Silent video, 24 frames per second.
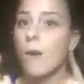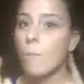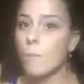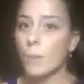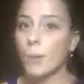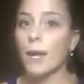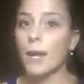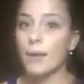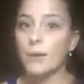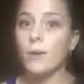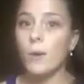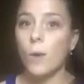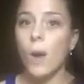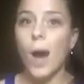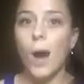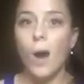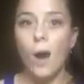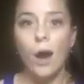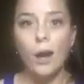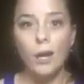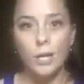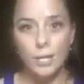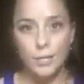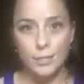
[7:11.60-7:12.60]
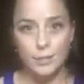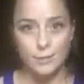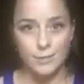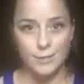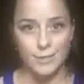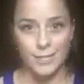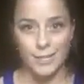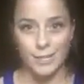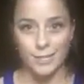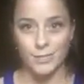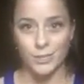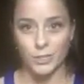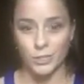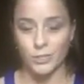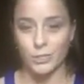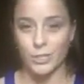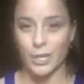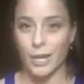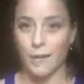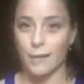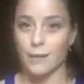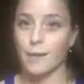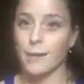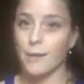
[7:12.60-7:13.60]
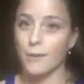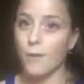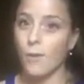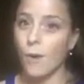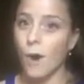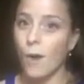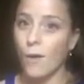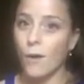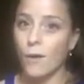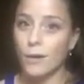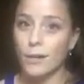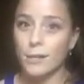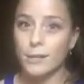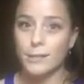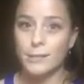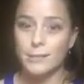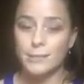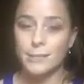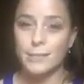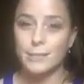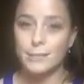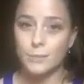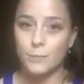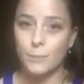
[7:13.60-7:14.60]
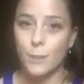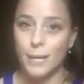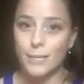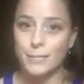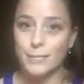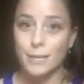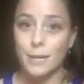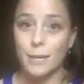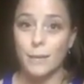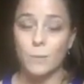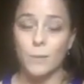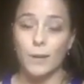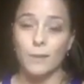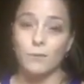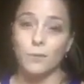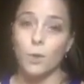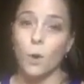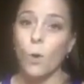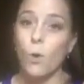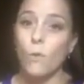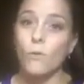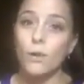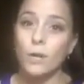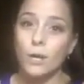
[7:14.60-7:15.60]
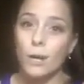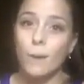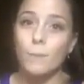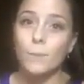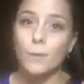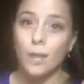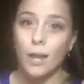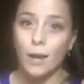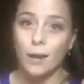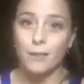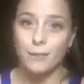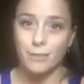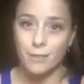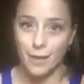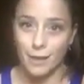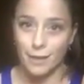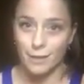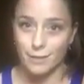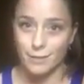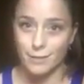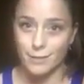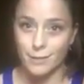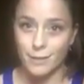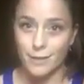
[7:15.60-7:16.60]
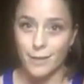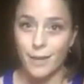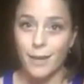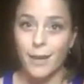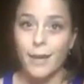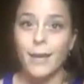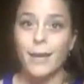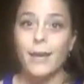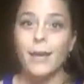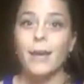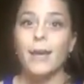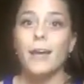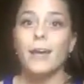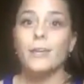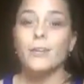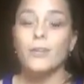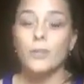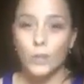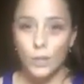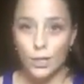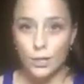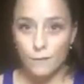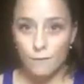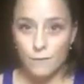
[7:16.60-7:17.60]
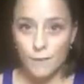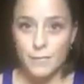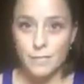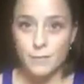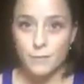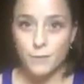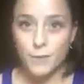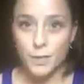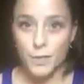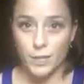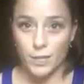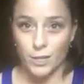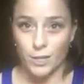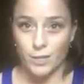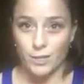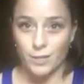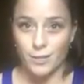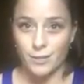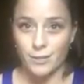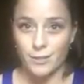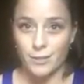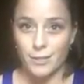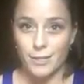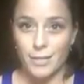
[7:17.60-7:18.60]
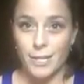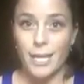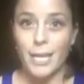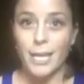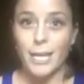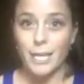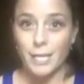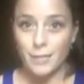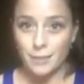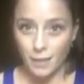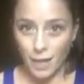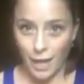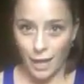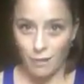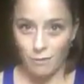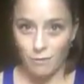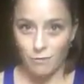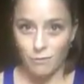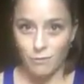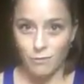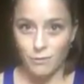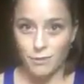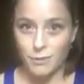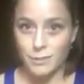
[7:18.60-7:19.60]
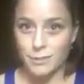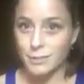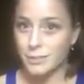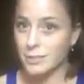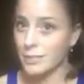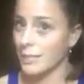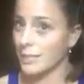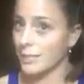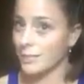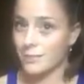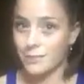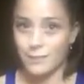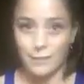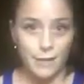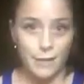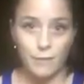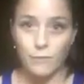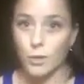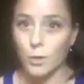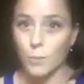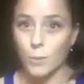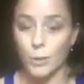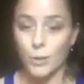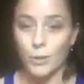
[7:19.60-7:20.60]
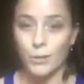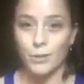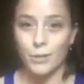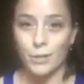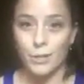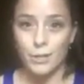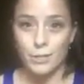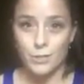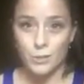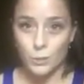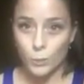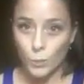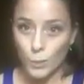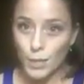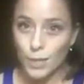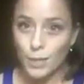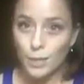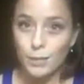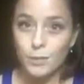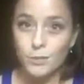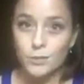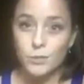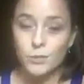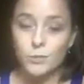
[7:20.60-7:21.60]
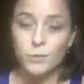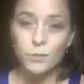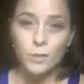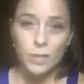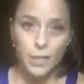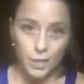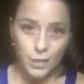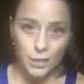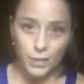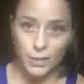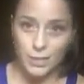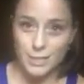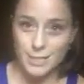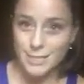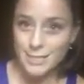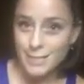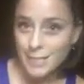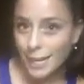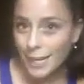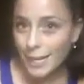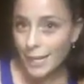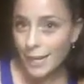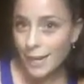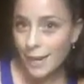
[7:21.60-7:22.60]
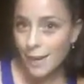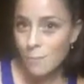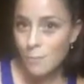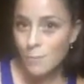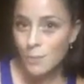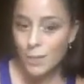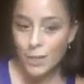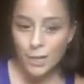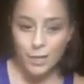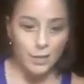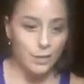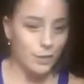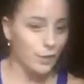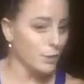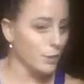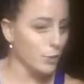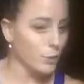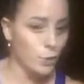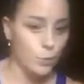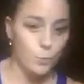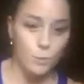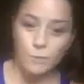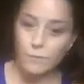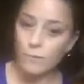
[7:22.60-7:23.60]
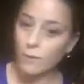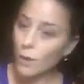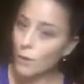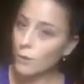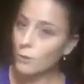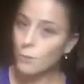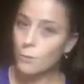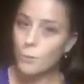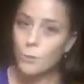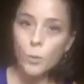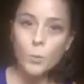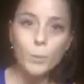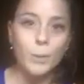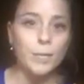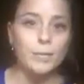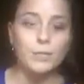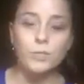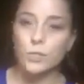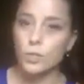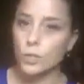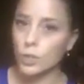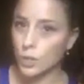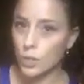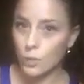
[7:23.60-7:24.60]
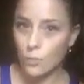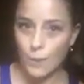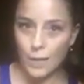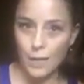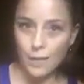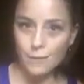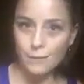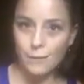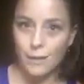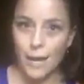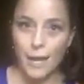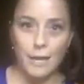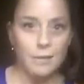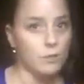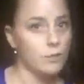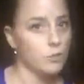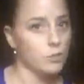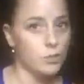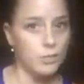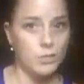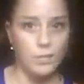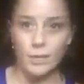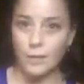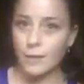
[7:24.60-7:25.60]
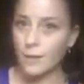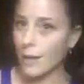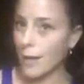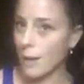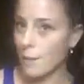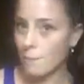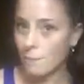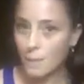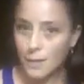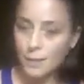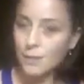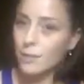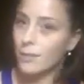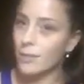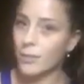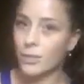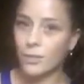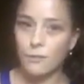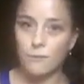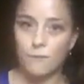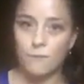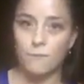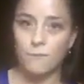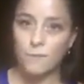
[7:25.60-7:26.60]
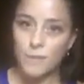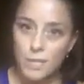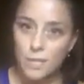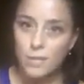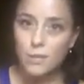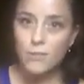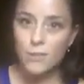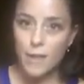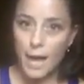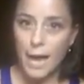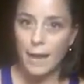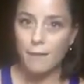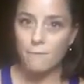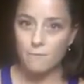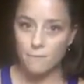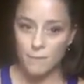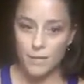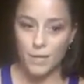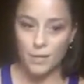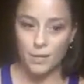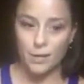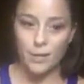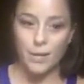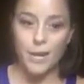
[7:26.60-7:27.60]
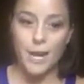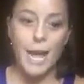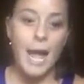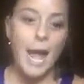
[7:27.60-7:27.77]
but I know how hard it is to get to your 10, and I know how hard it is to get to my 10, and we have to overcome a lot of things. You're going to face fear in life. It's inevitable. So what are you going to do? You're going to suck it up, and you're going to be vulnerable because you're human, and you're just going to admit that you're going to feel that fear.